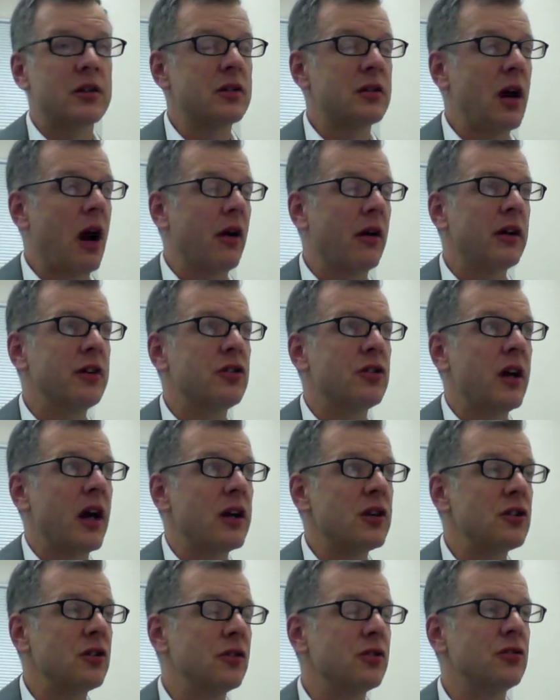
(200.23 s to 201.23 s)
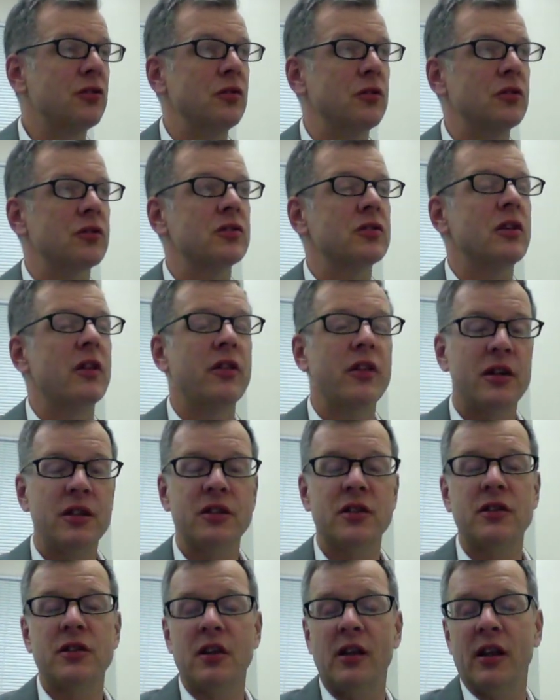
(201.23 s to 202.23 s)
are international students,
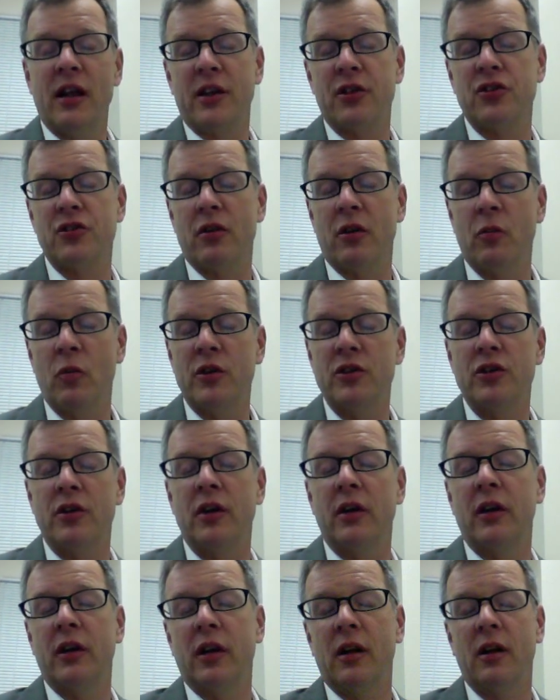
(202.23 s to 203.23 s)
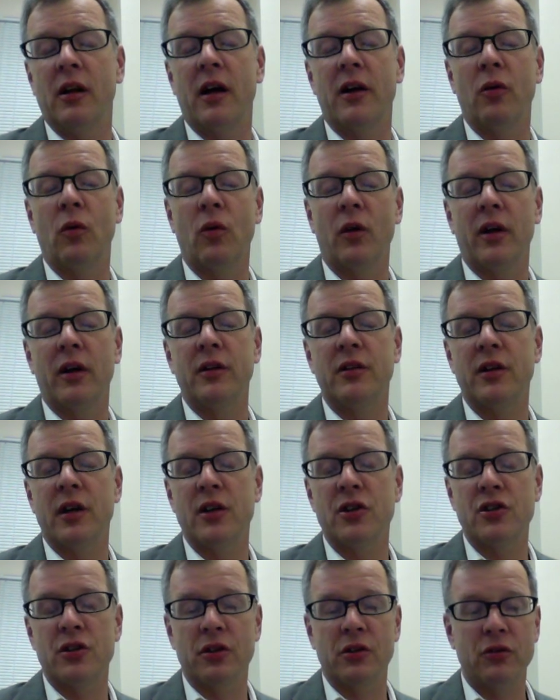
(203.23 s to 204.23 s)
this is the lecture in which you're going to get a lot of
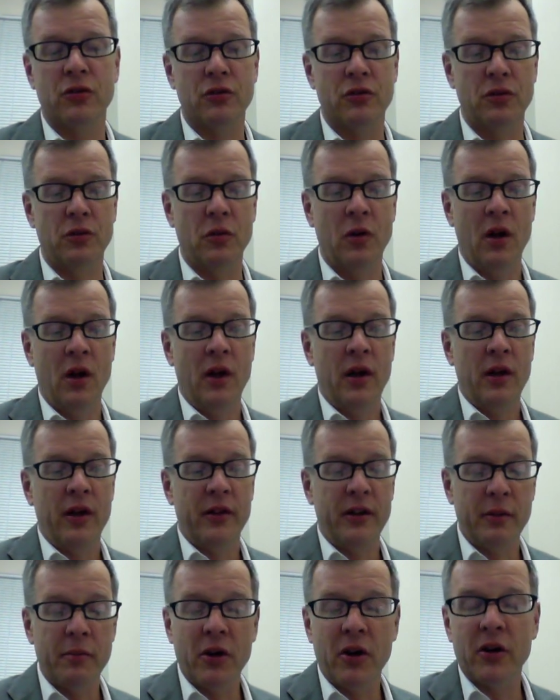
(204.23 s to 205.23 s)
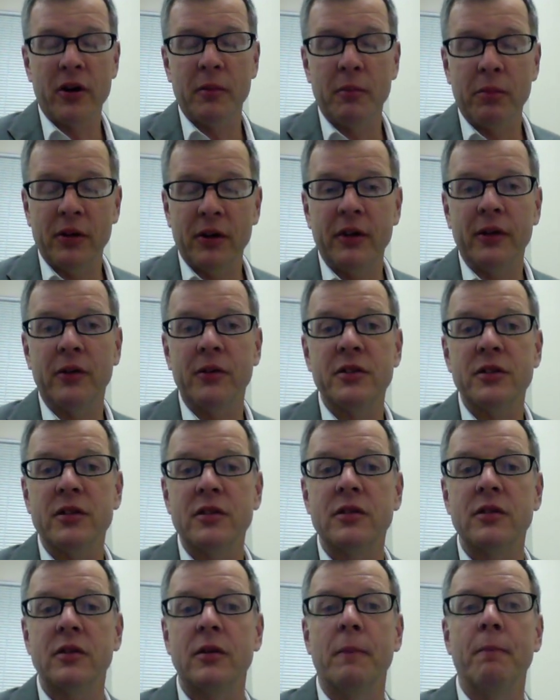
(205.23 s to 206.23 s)
orientation to the American political
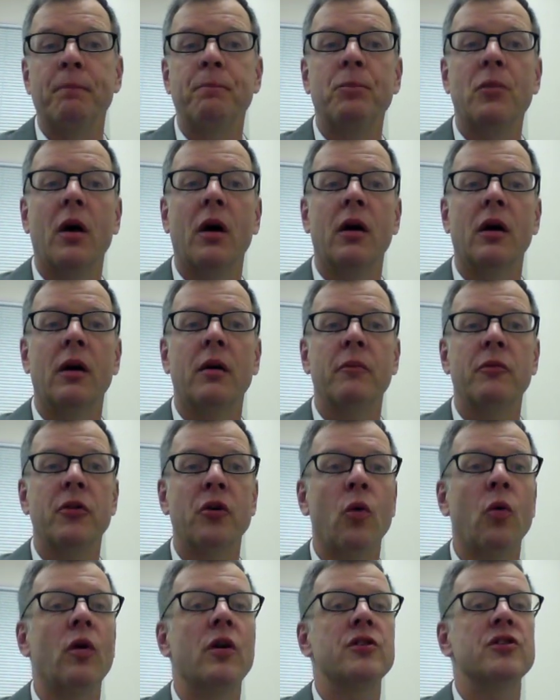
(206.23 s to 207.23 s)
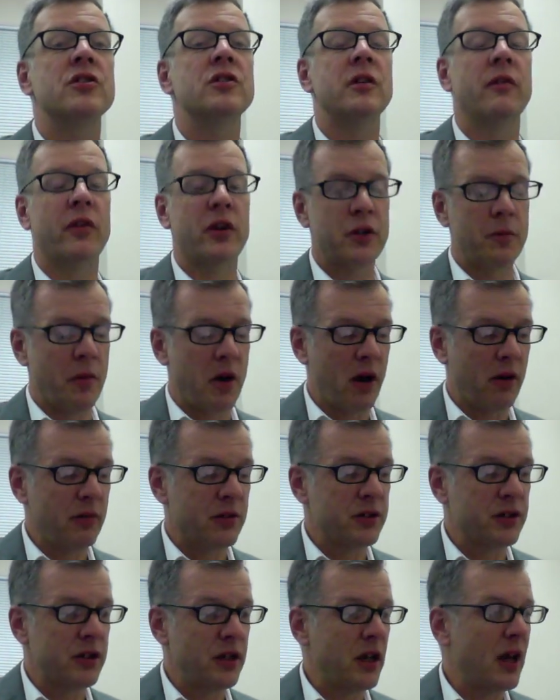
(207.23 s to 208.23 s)
system, the origins of our
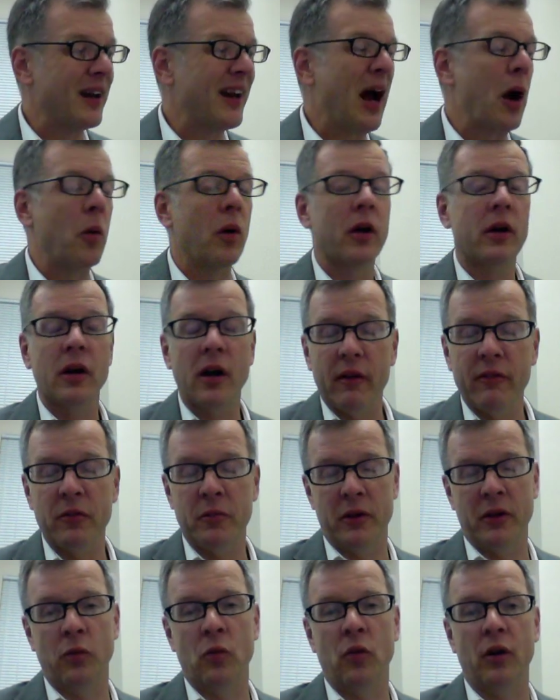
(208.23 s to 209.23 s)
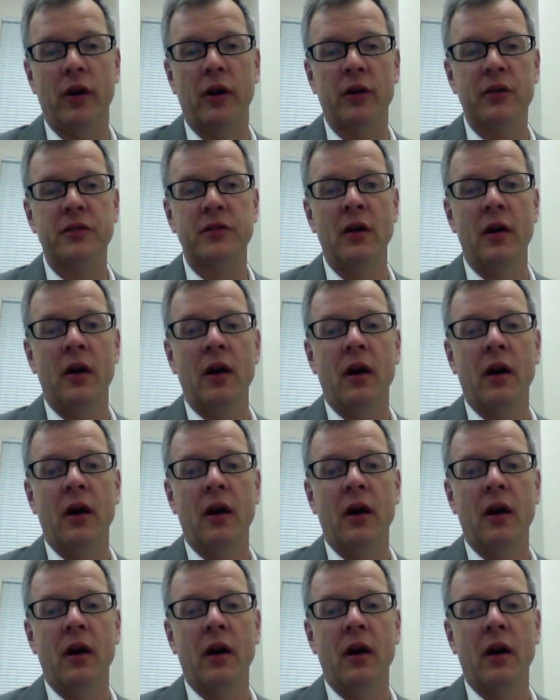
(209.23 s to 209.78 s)
democracy, and how our government works.